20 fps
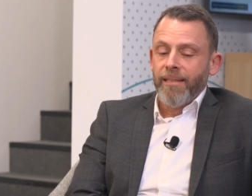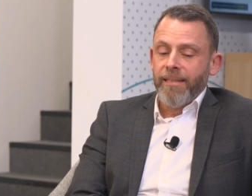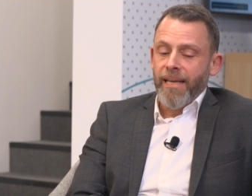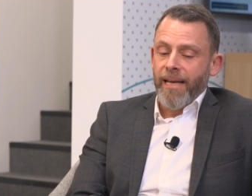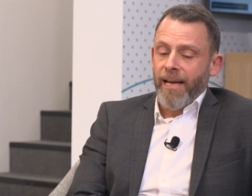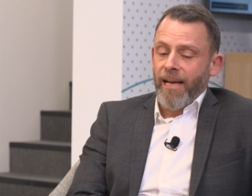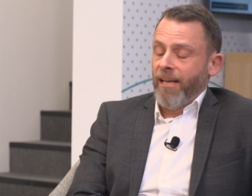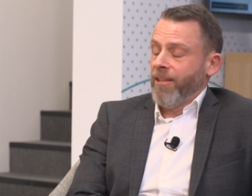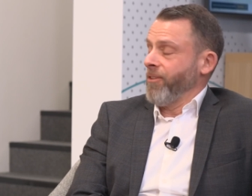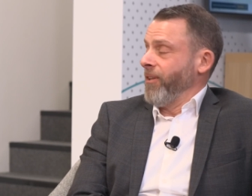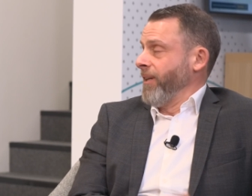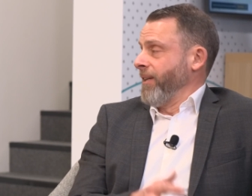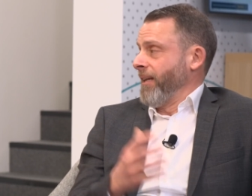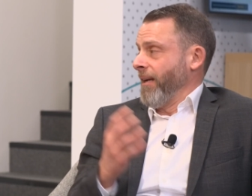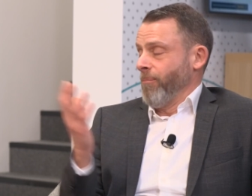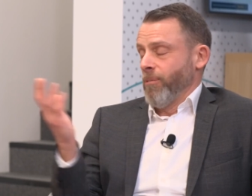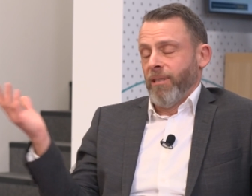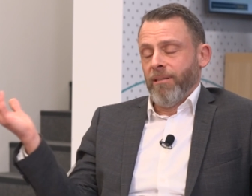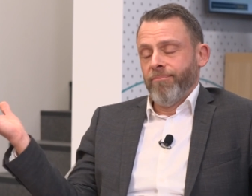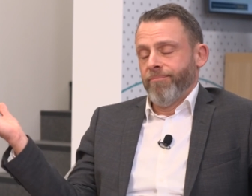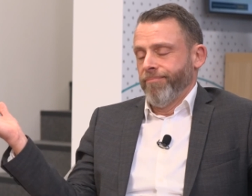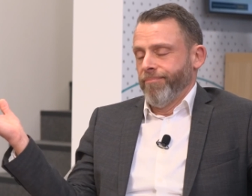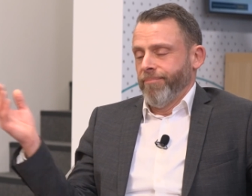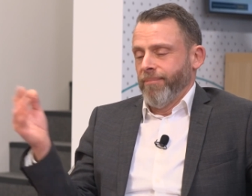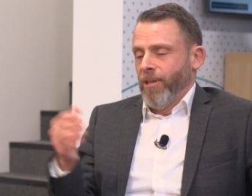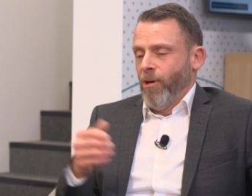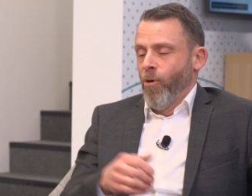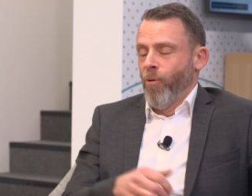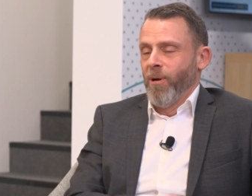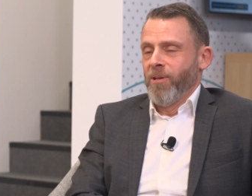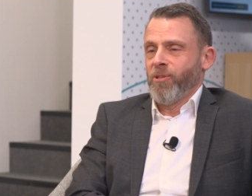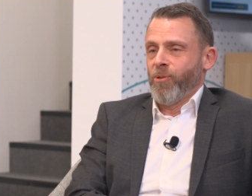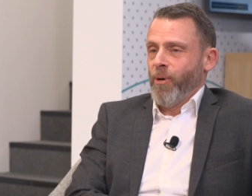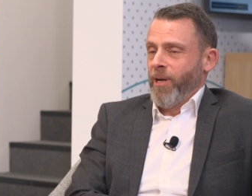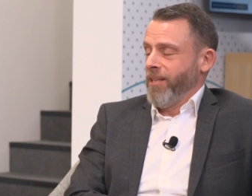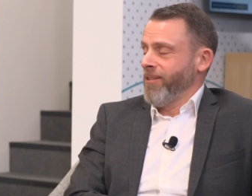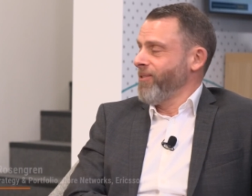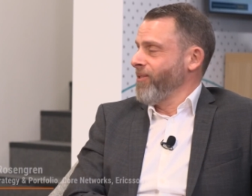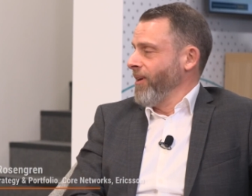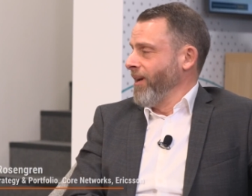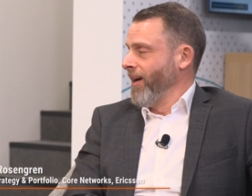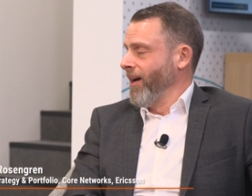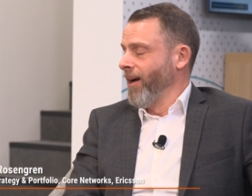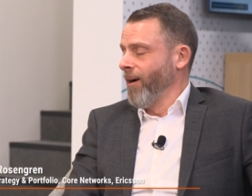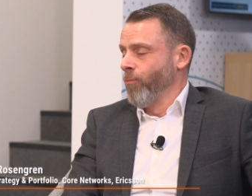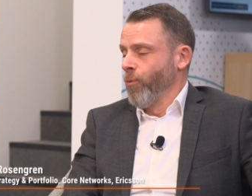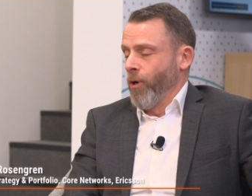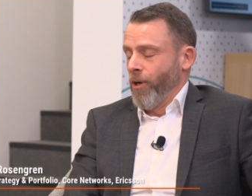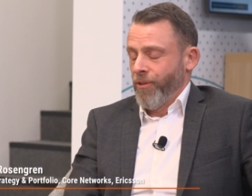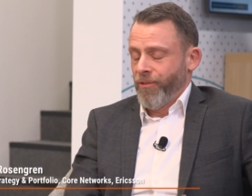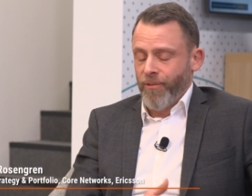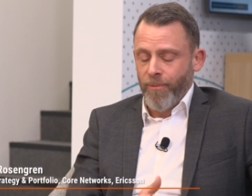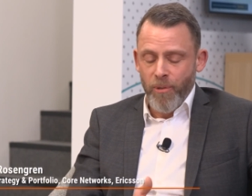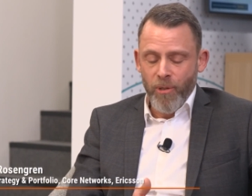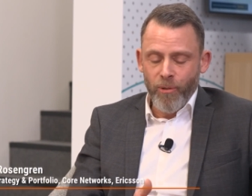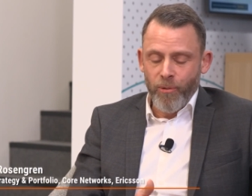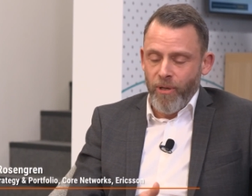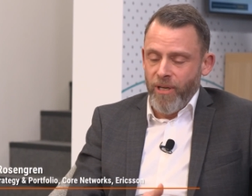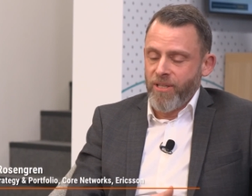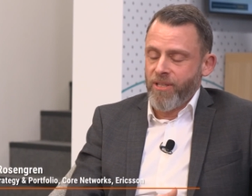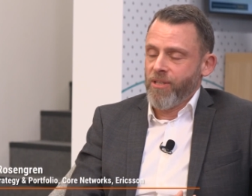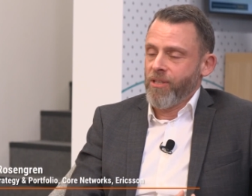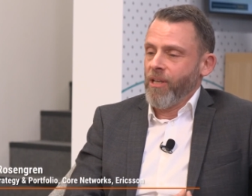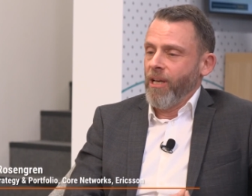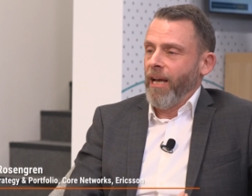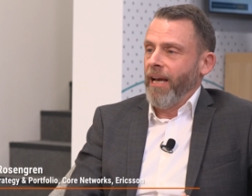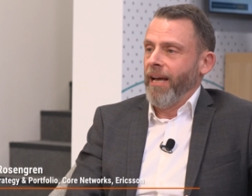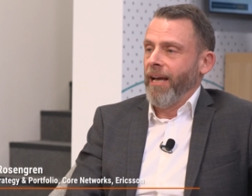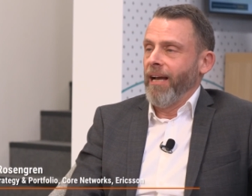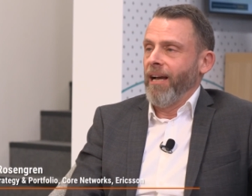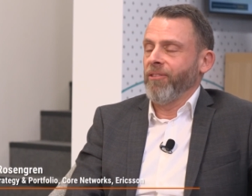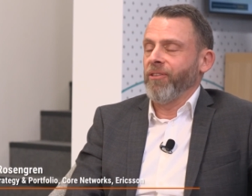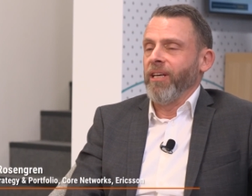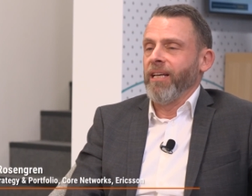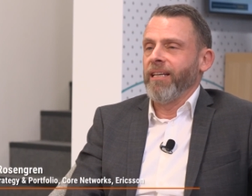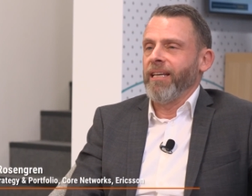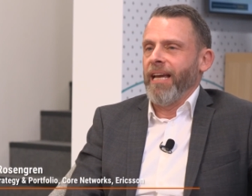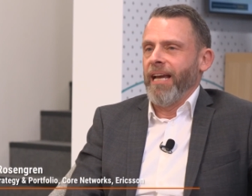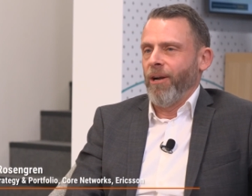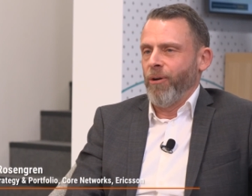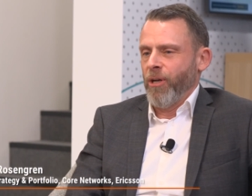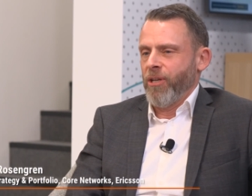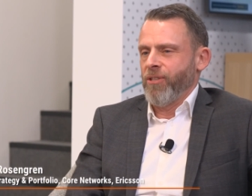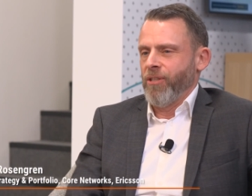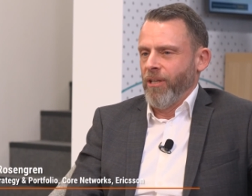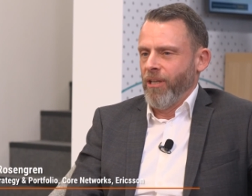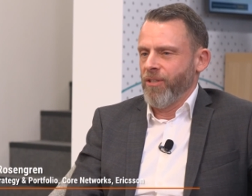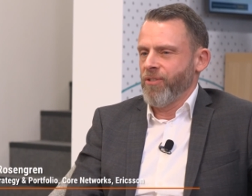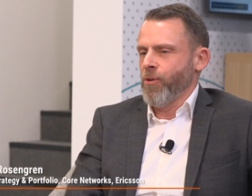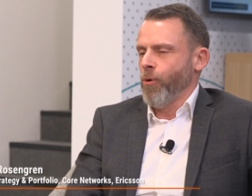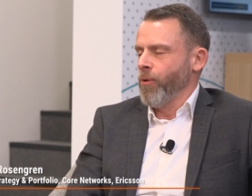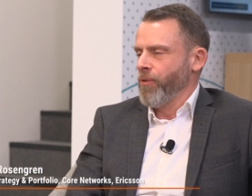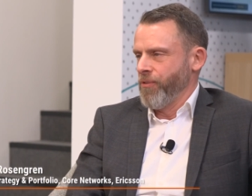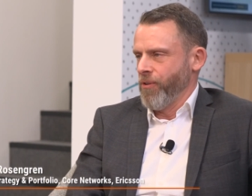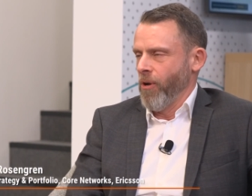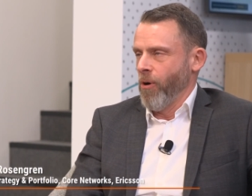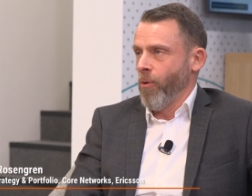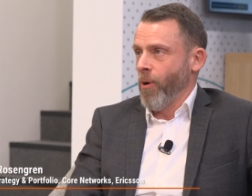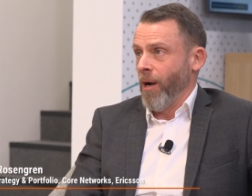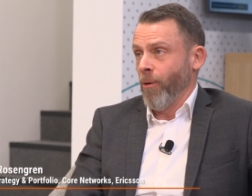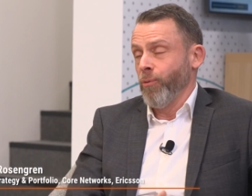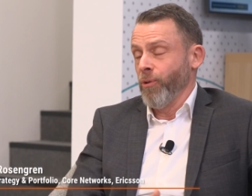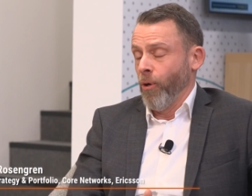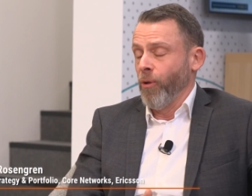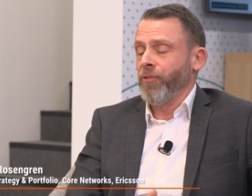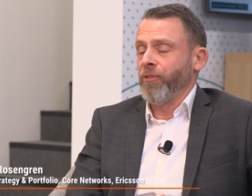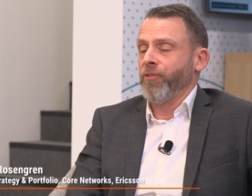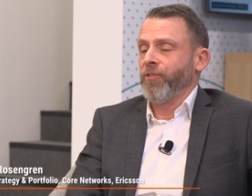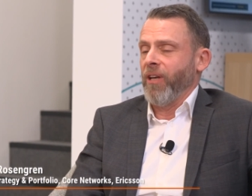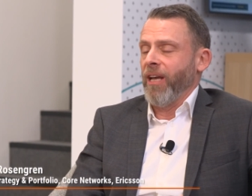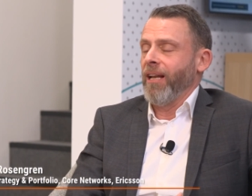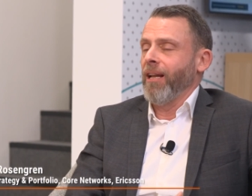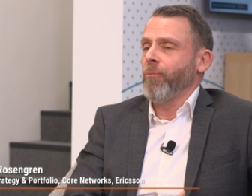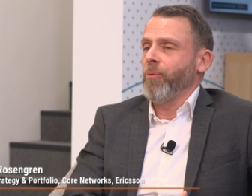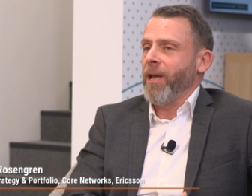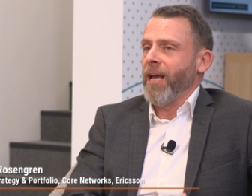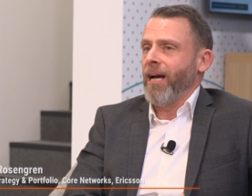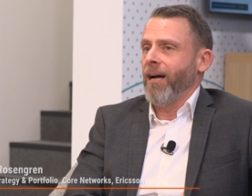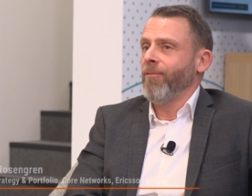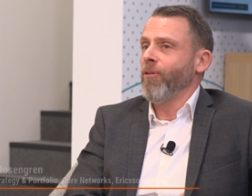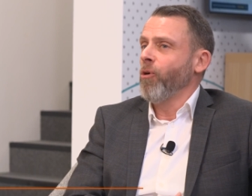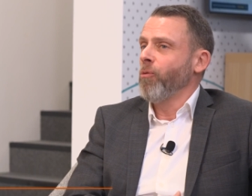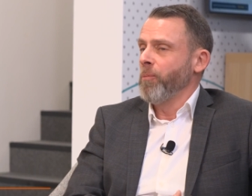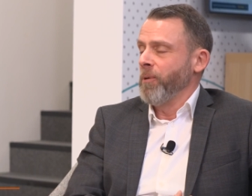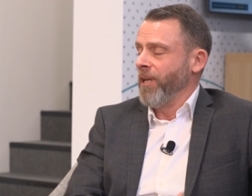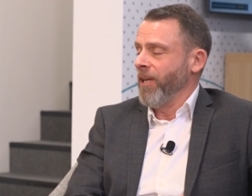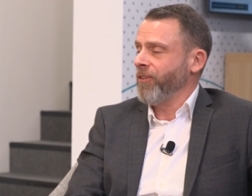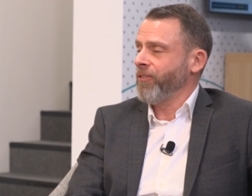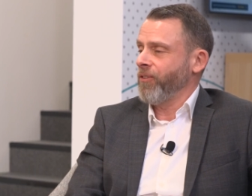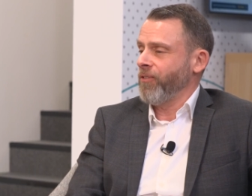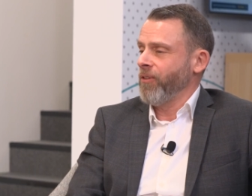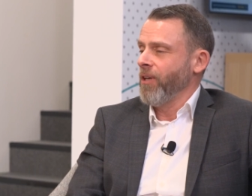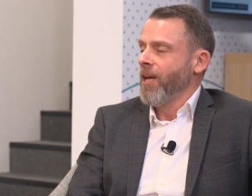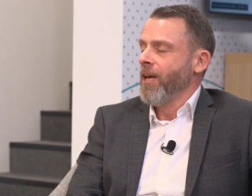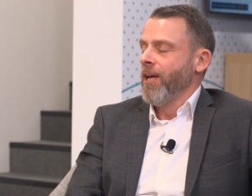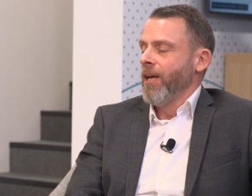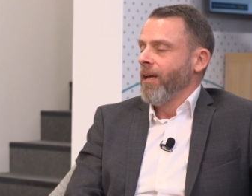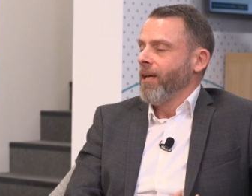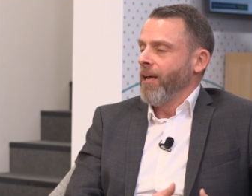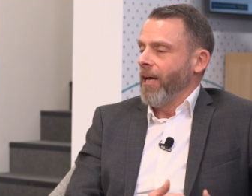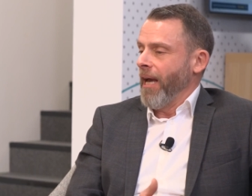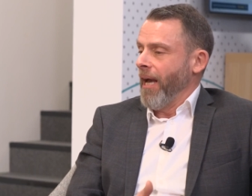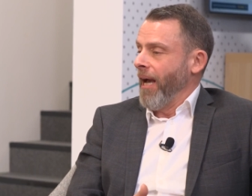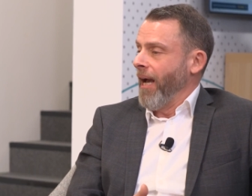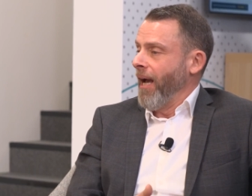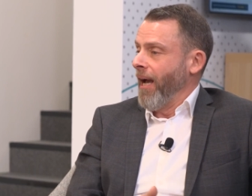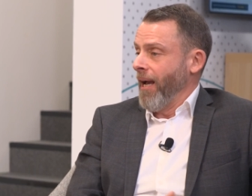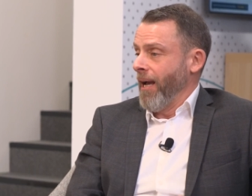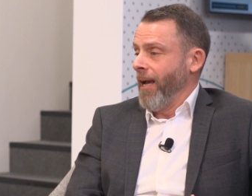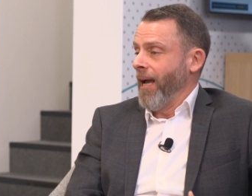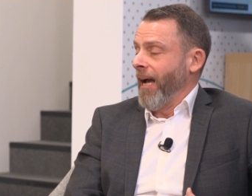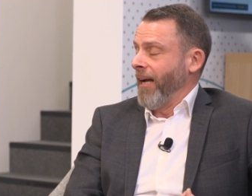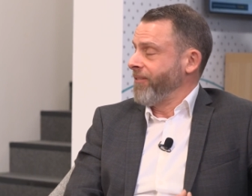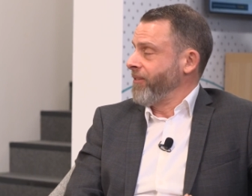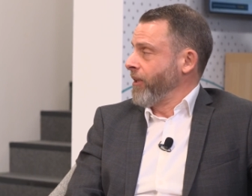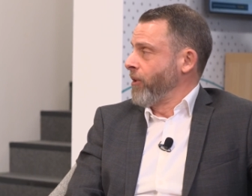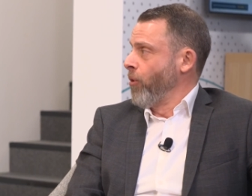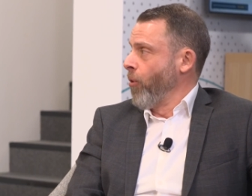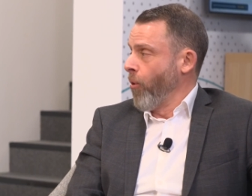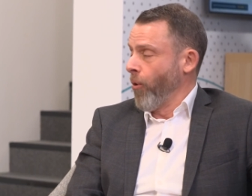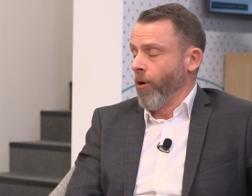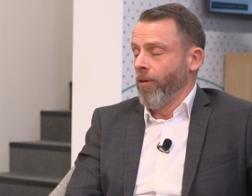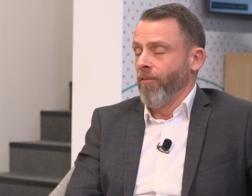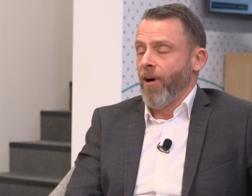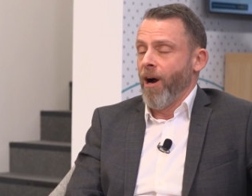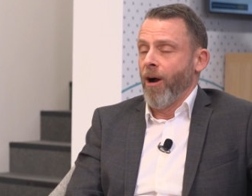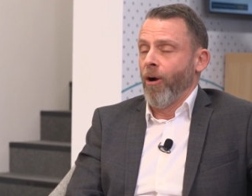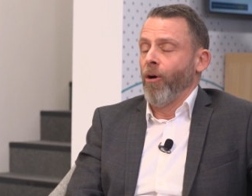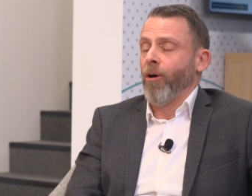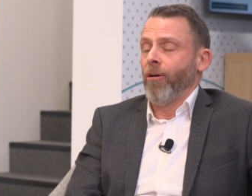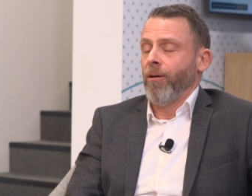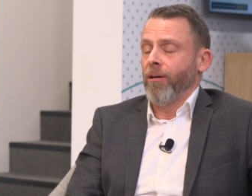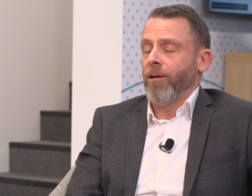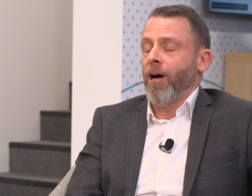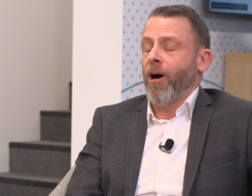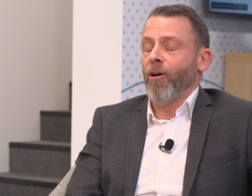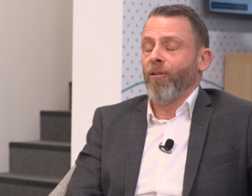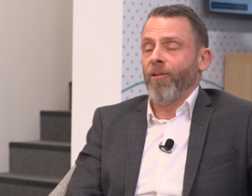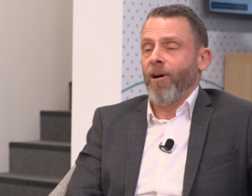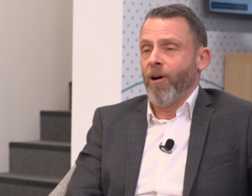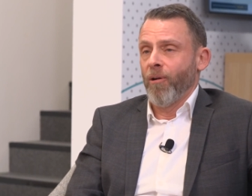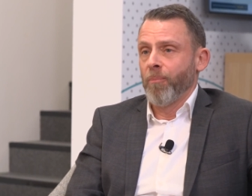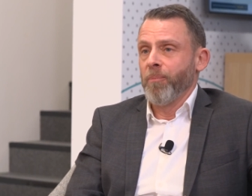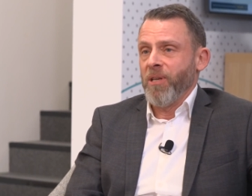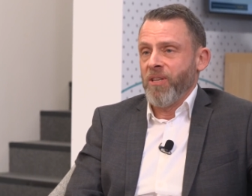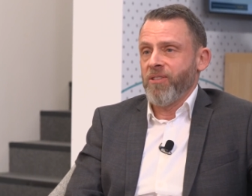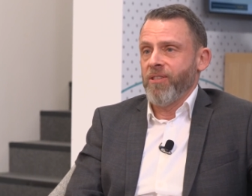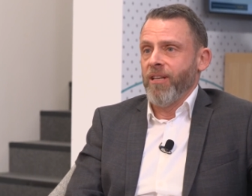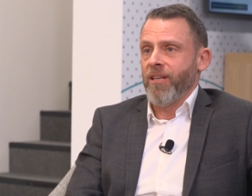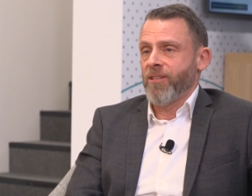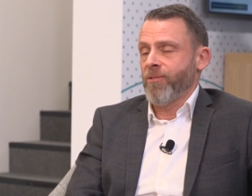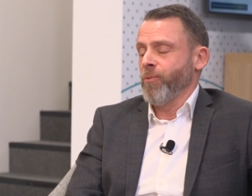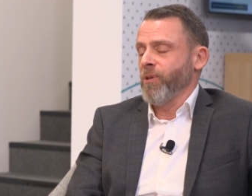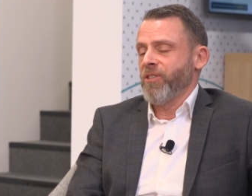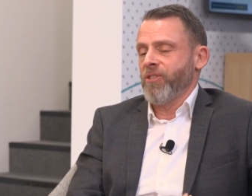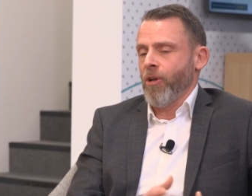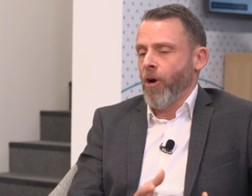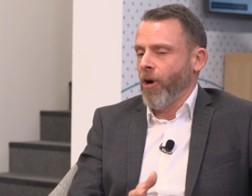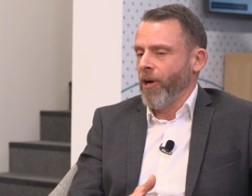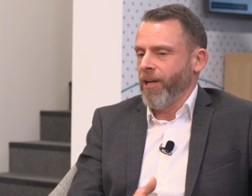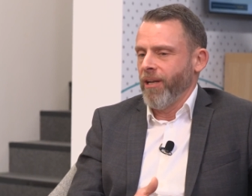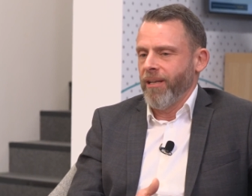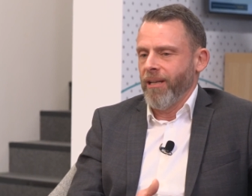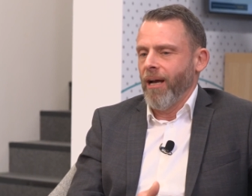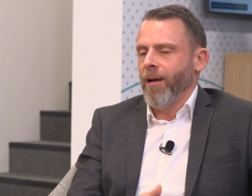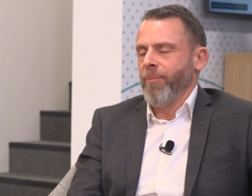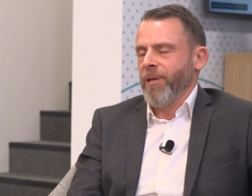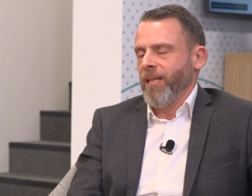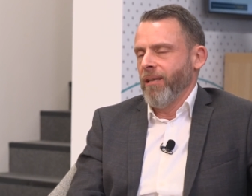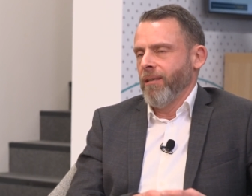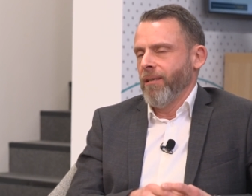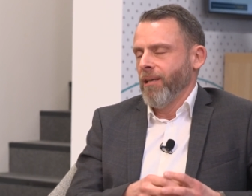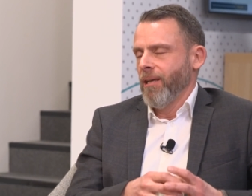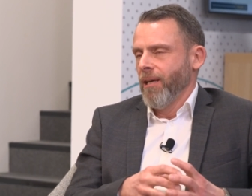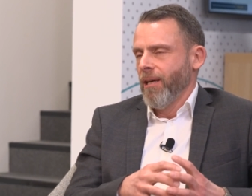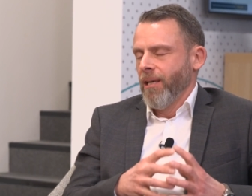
Yeah, I think, I mean, always great uh, words from you, Chris. Uh, I think Ericsson is also, I would also say that we have openness uh, at the core of our, our, our business. We started, I mean,